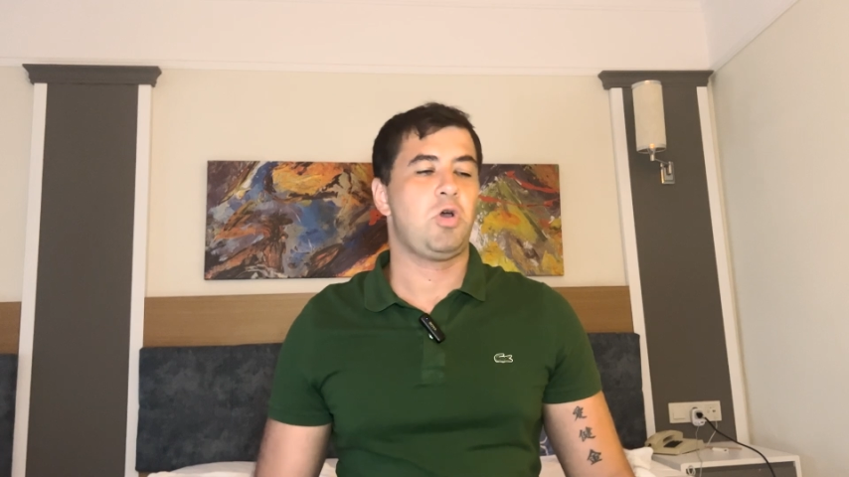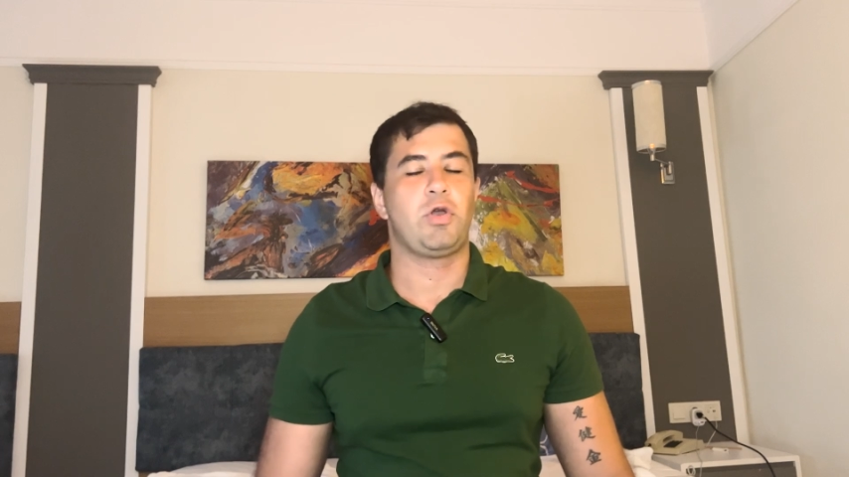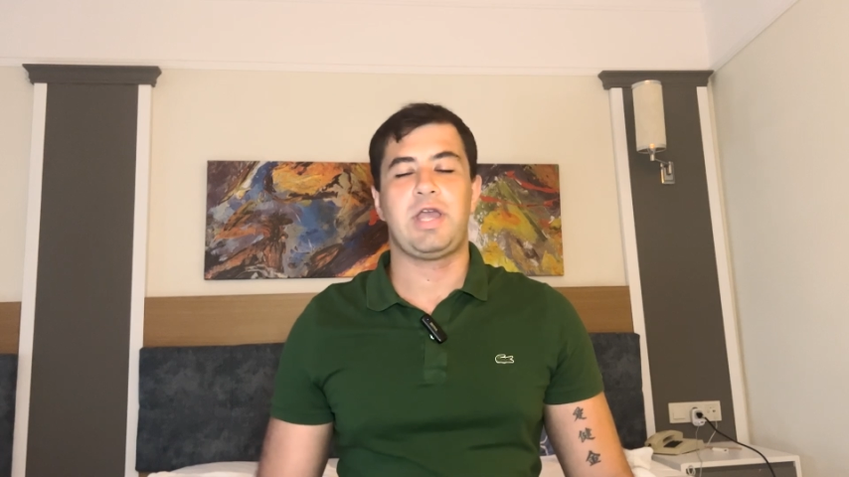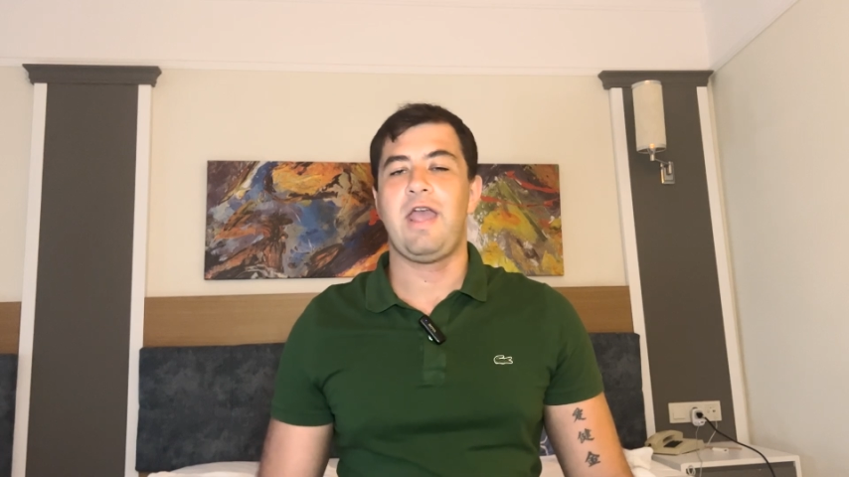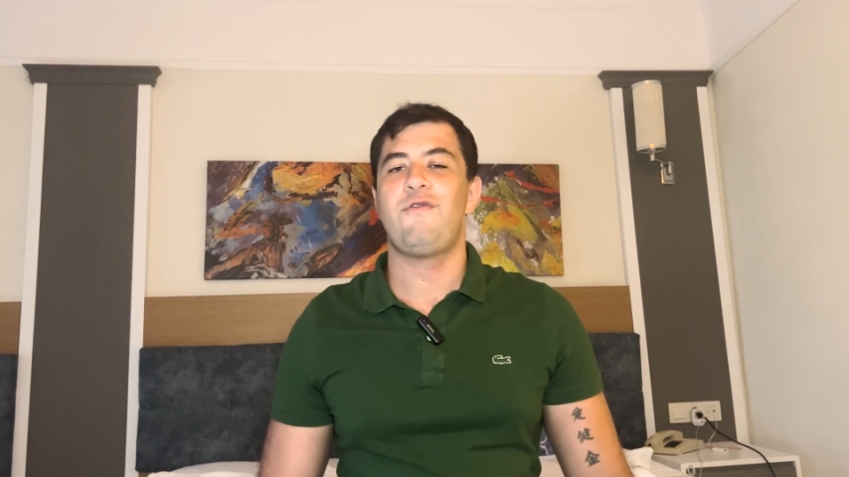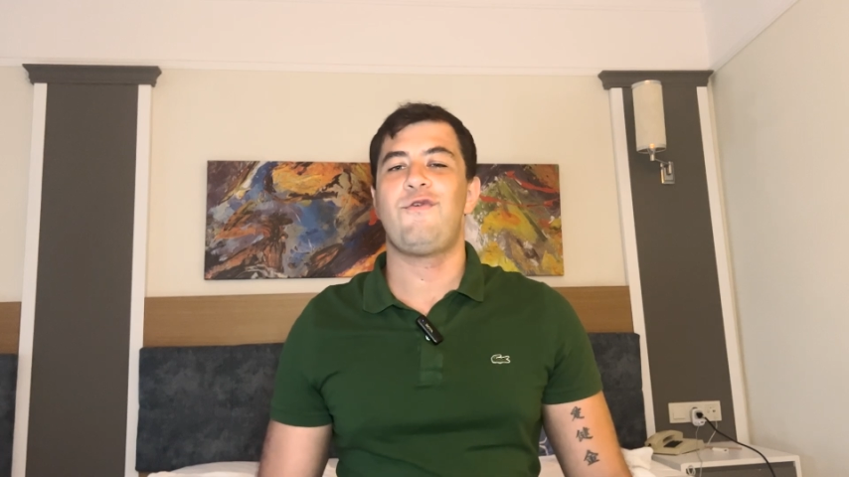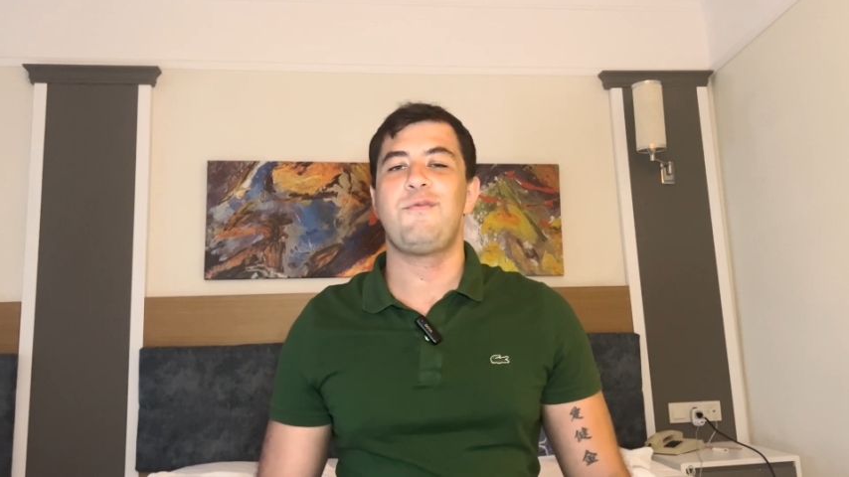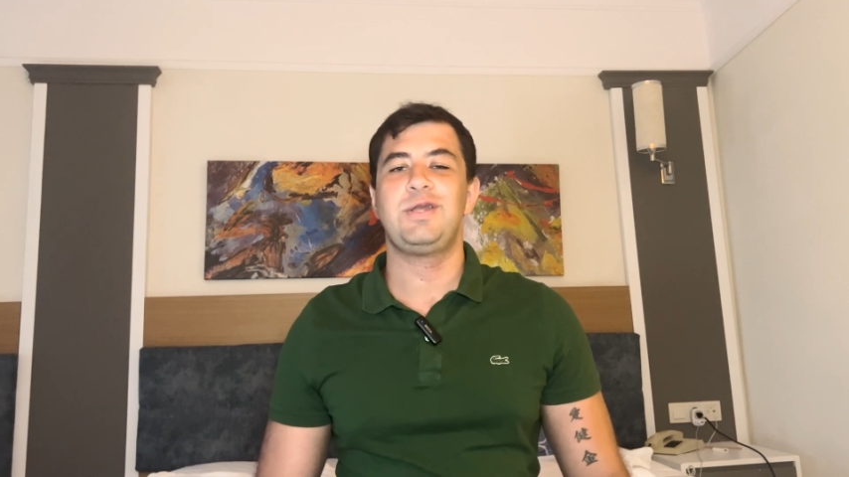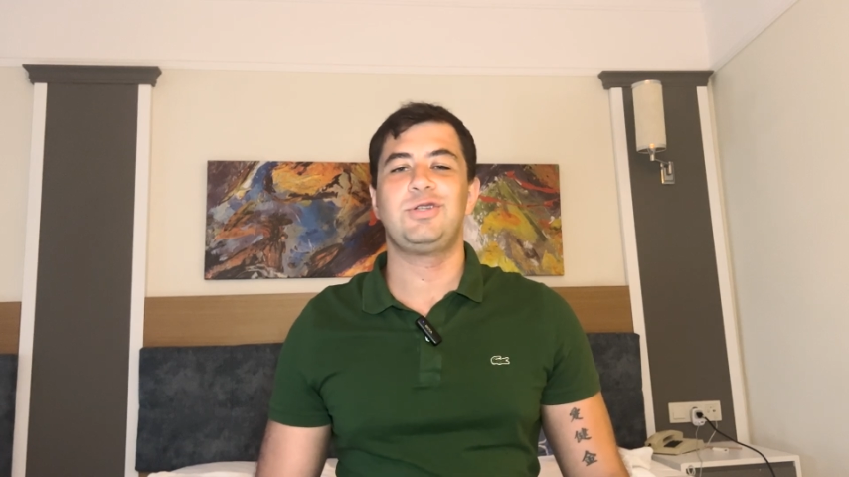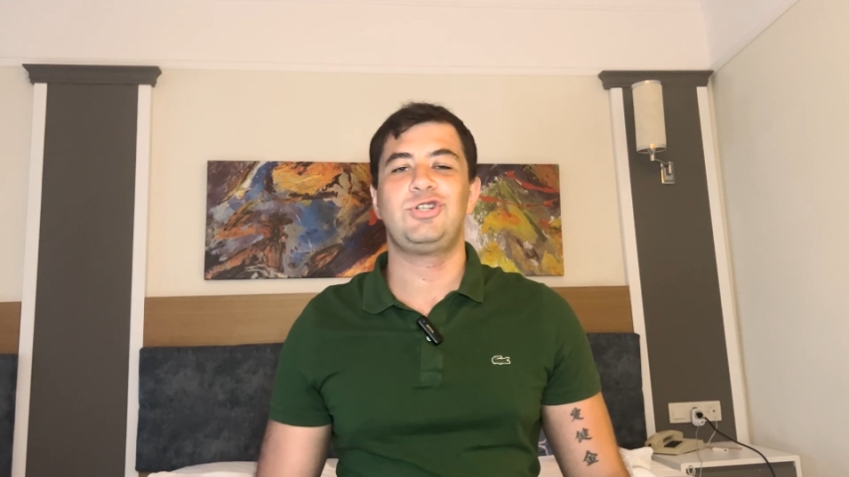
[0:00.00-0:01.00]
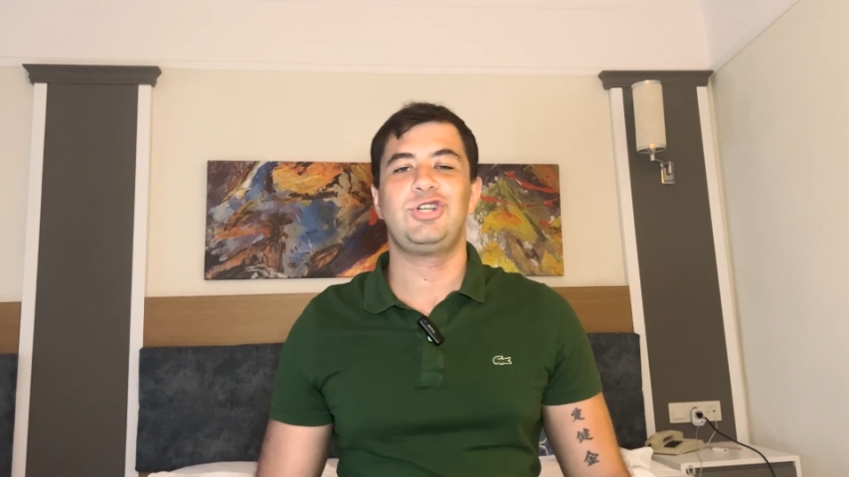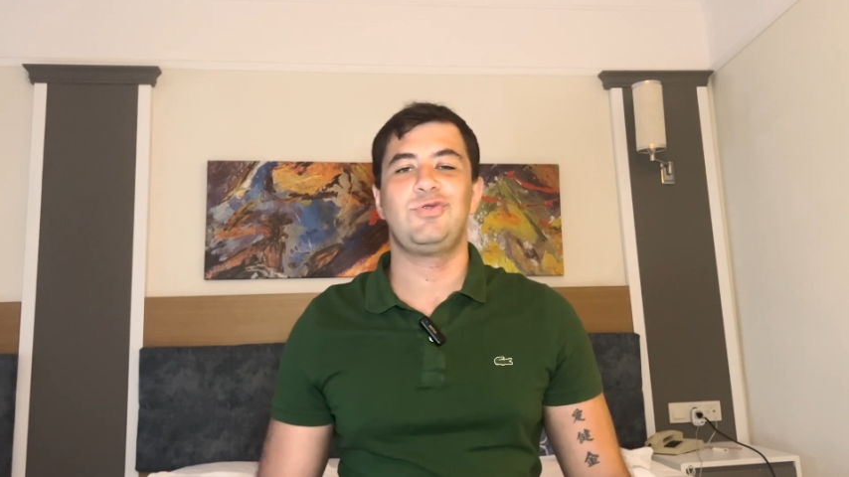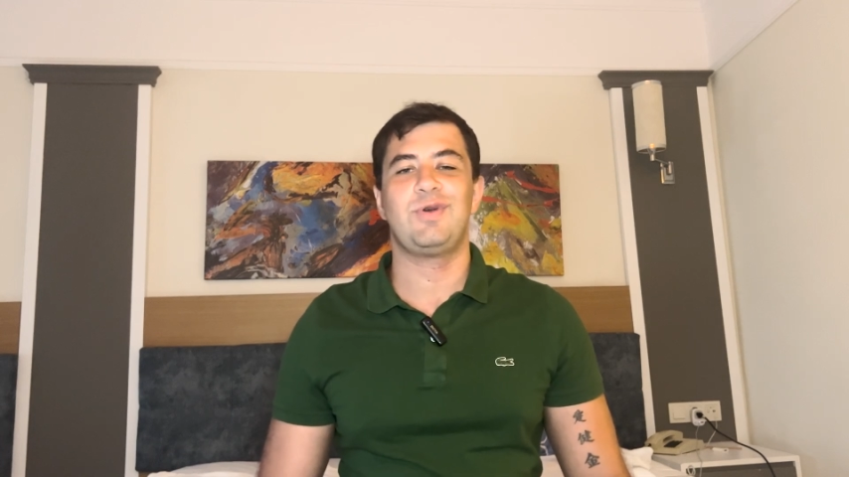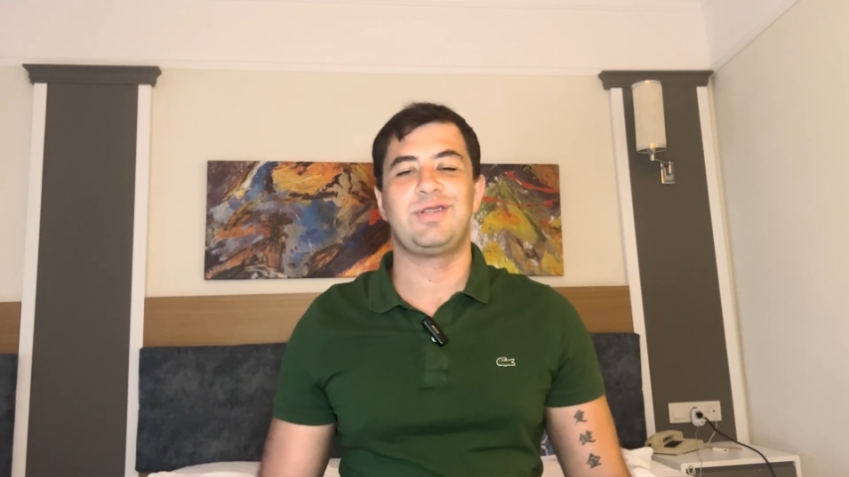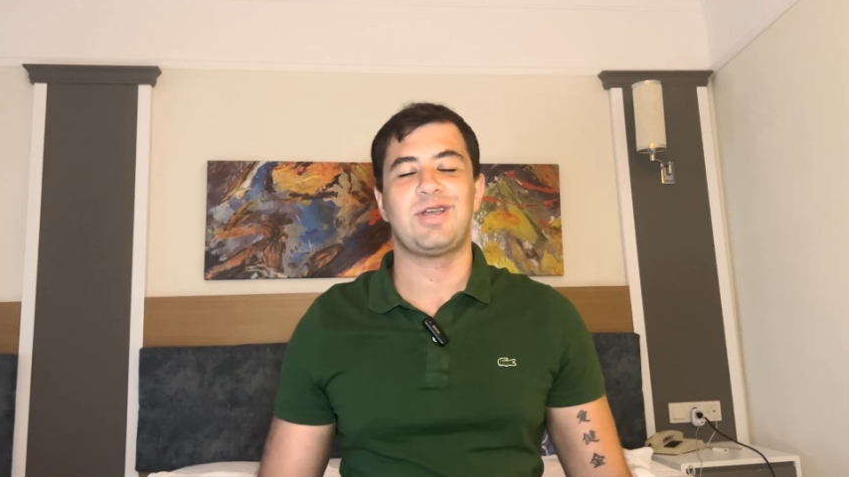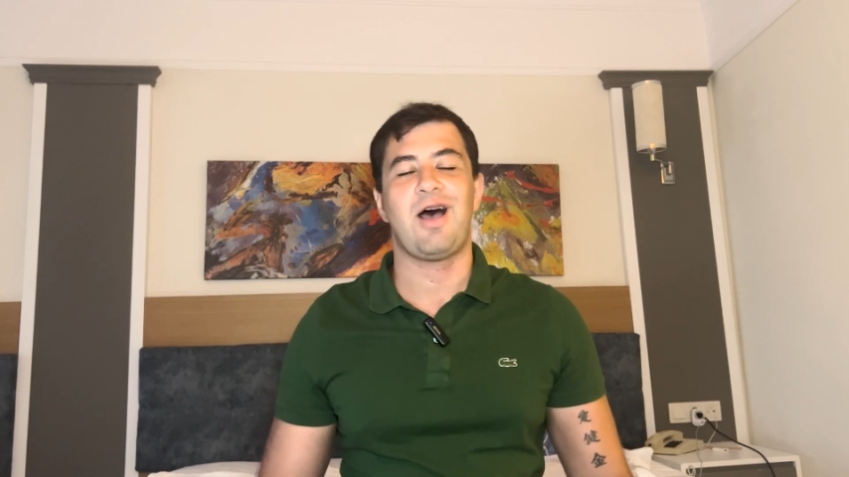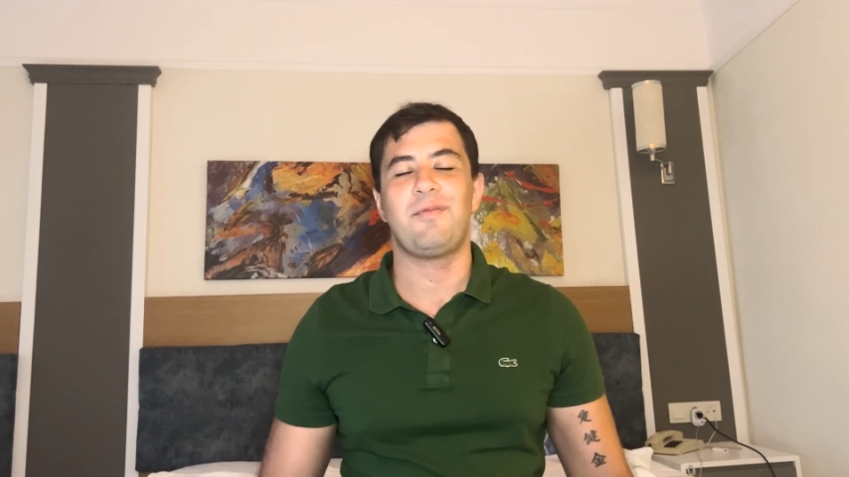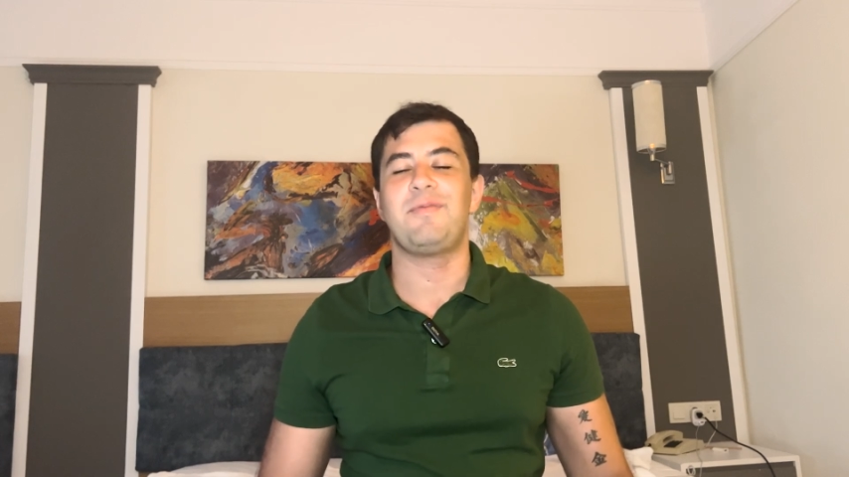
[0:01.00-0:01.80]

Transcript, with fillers: okay for me to cheat with Tom.